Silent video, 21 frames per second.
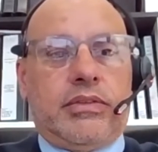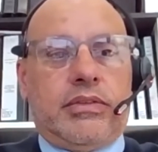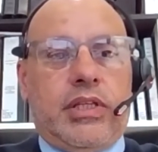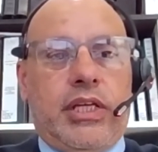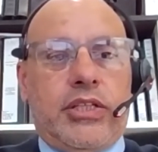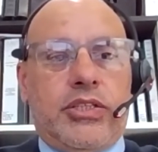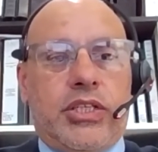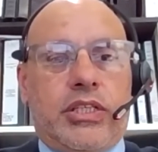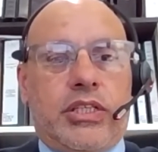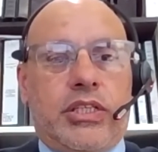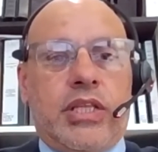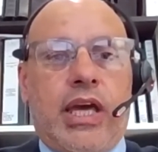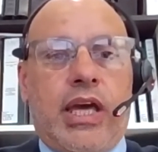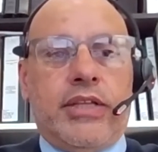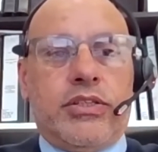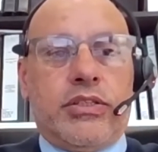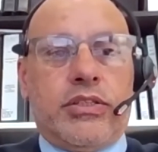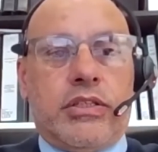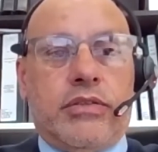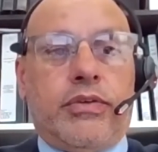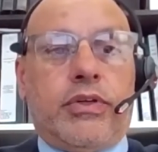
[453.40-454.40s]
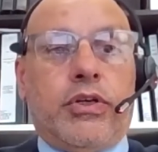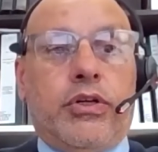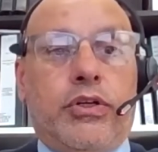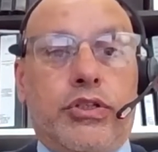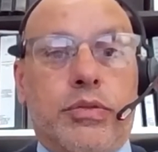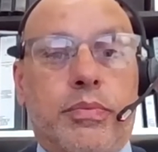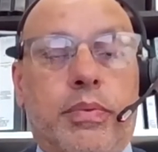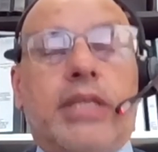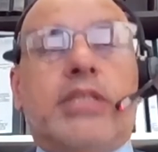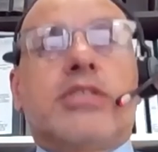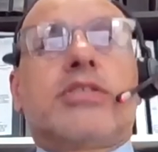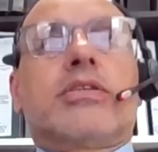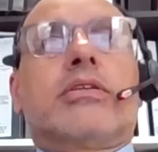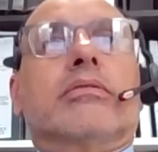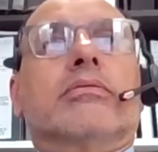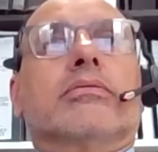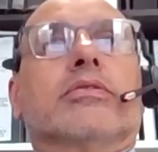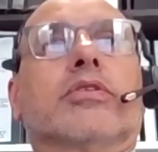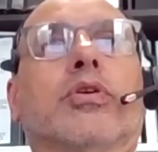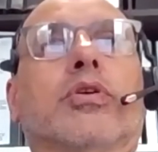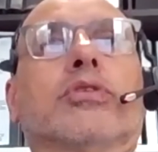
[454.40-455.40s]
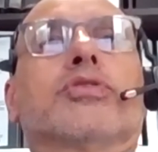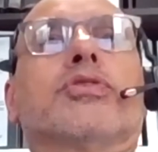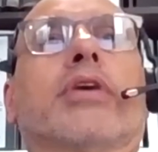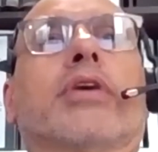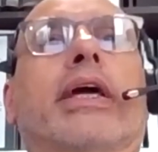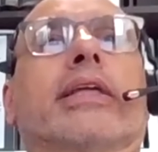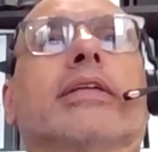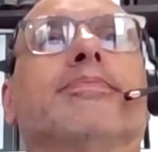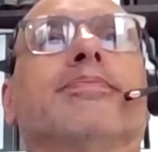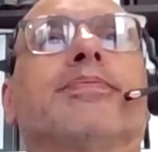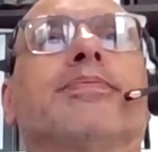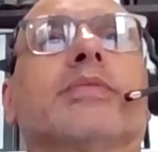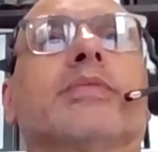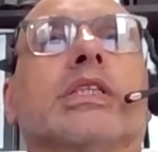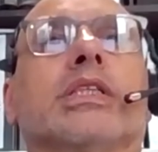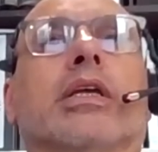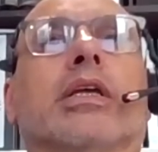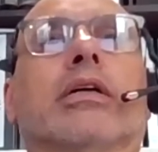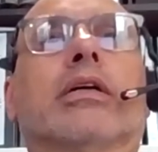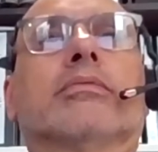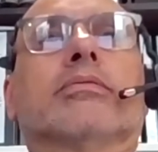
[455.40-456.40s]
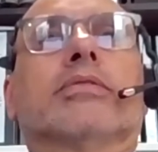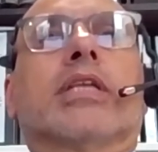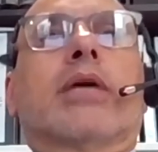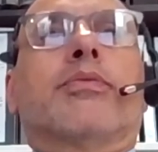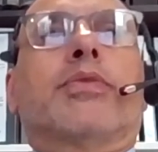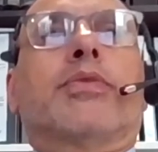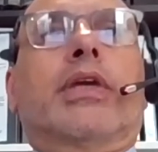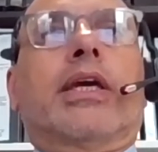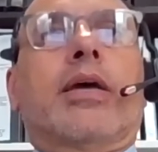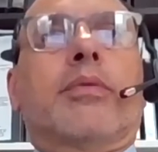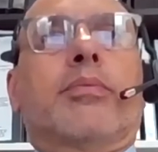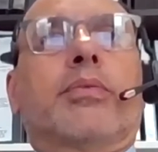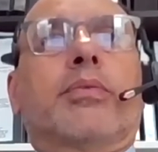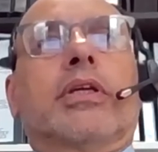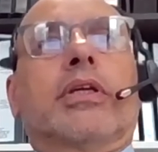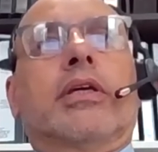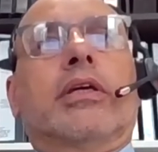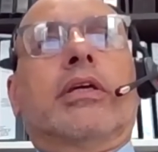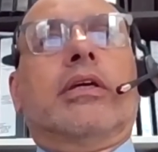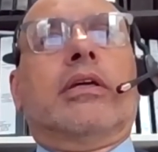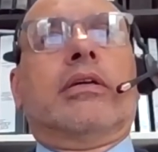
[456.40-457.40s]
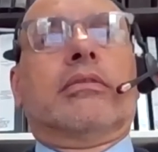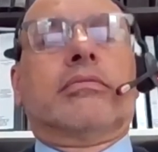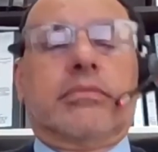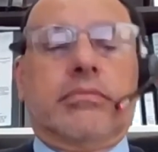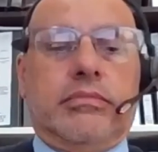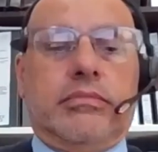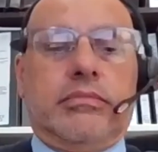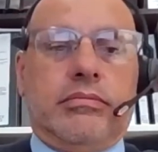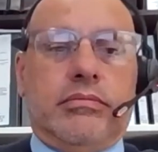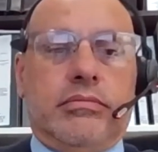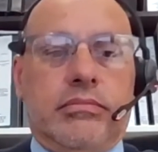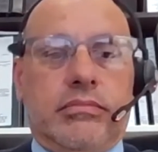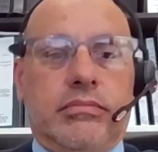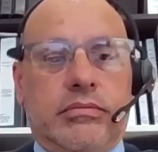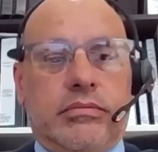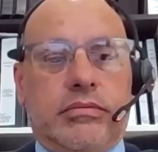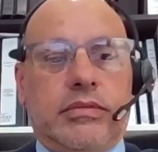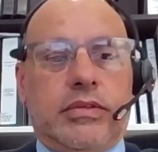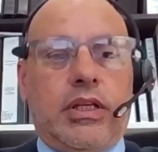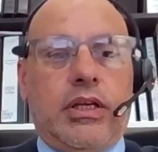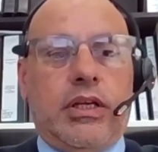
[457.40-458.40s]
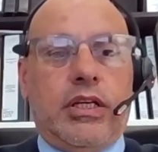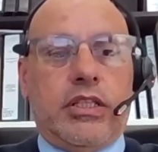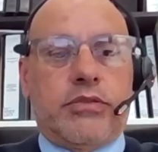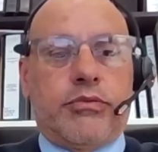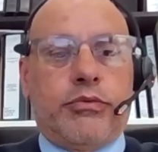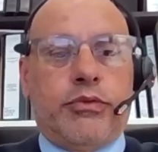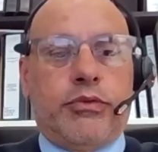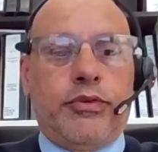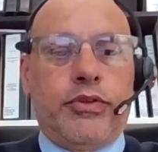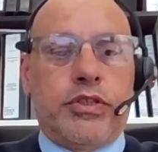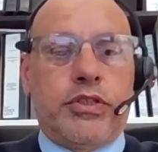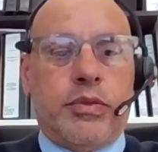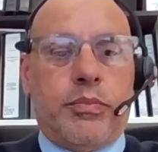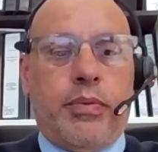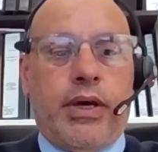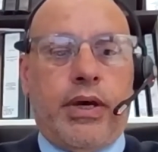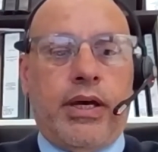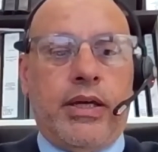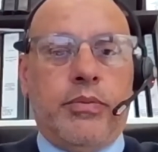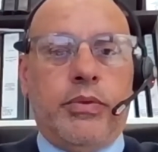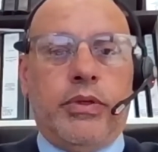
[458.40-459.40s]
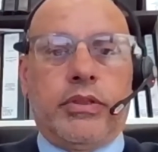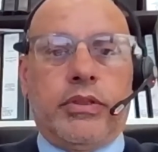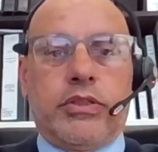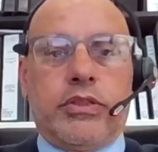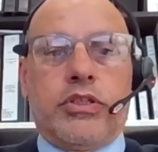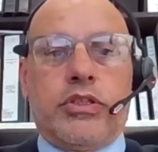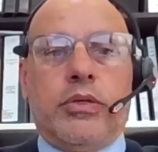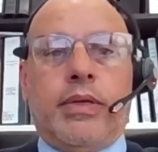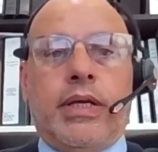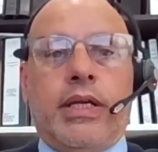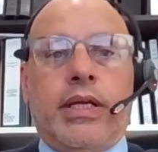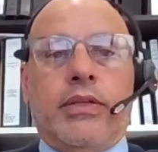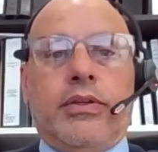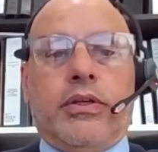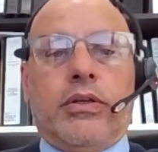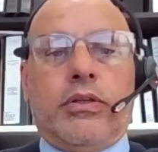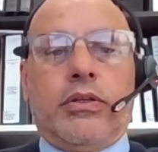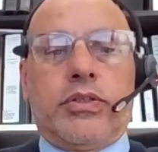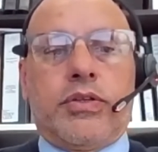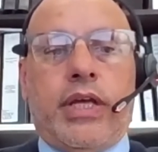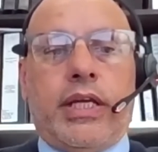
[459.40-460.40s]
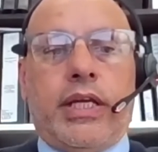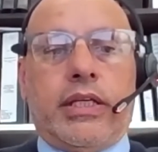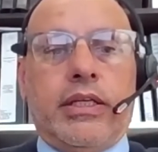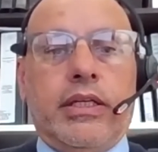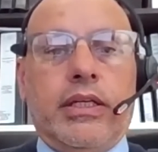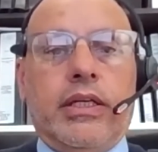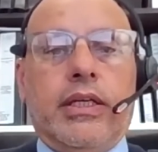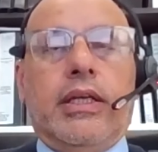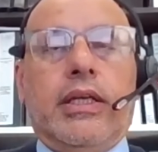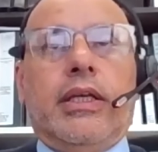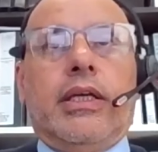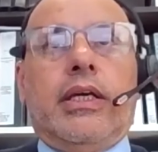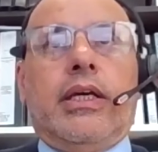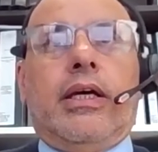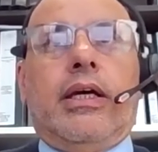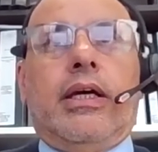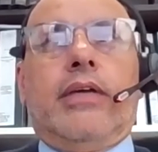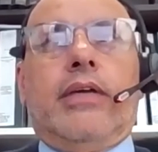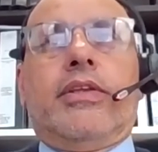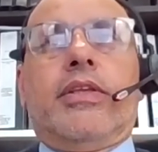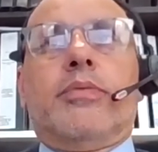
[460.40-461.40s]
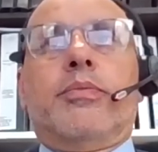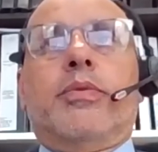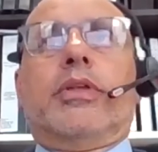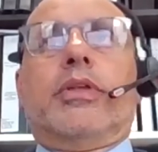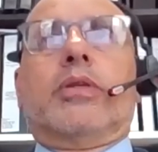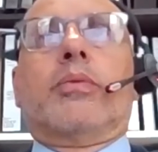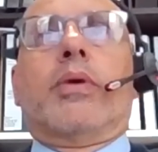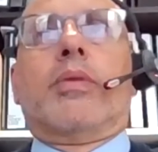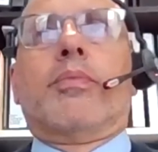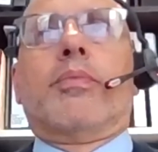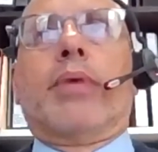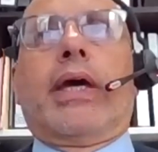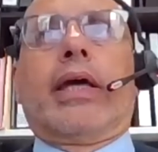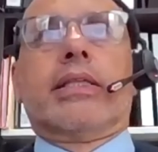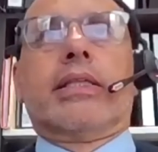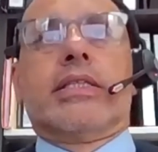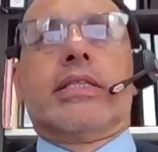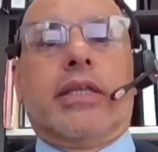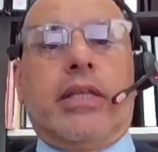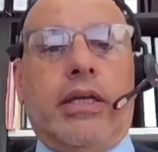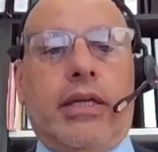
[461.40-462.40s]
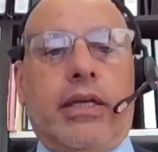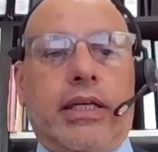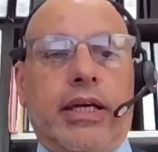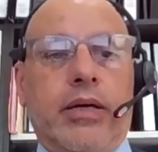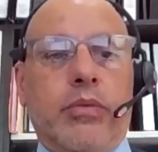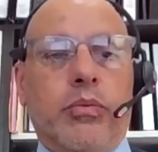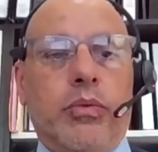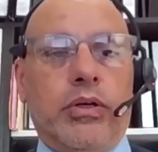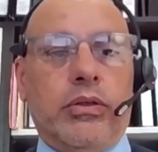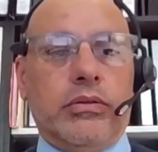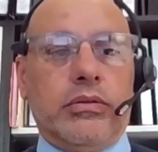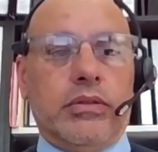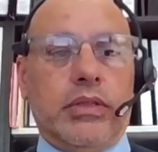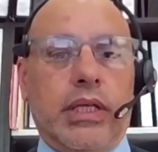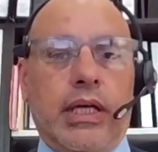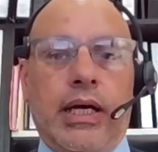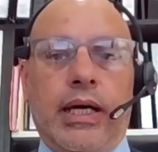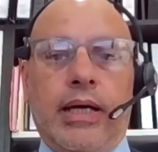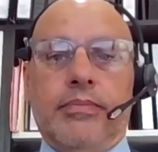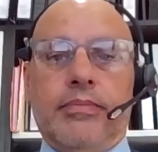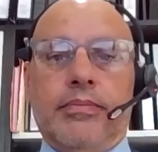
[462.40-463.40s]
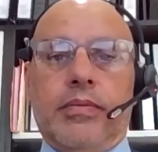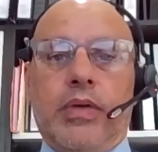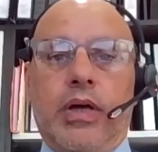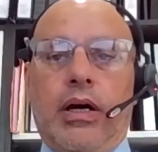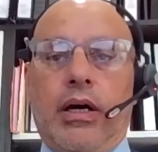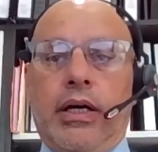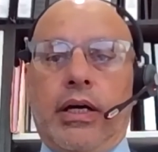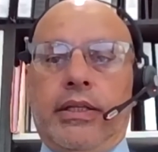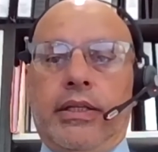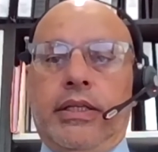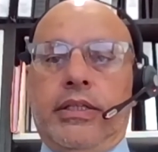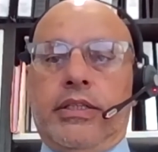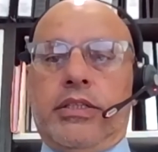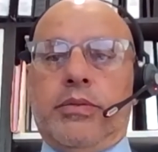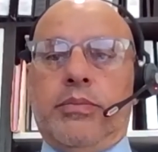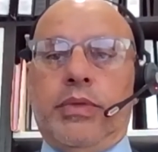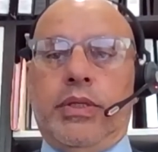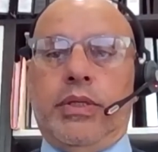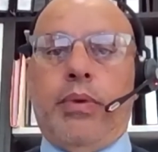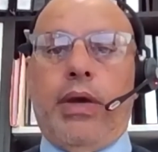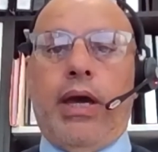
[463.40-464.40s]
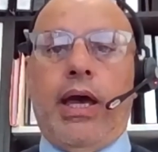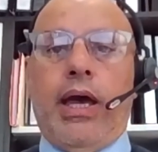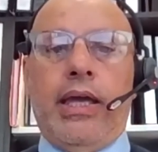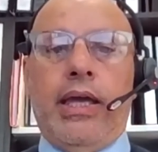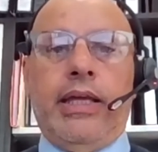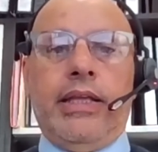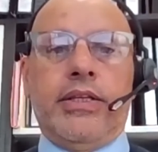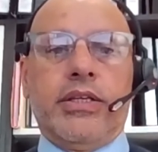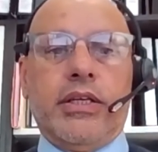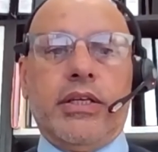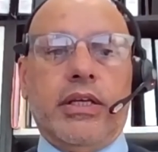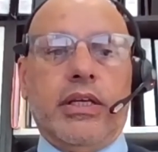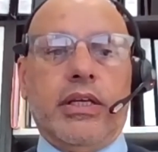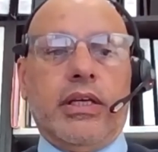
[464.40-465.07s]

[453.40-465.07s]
classic dangers of a cost plus contract. So same thing happened here. Clients refused to pay, builder terminated the contract, and then the builder went back and said, okay, well, I need to be paid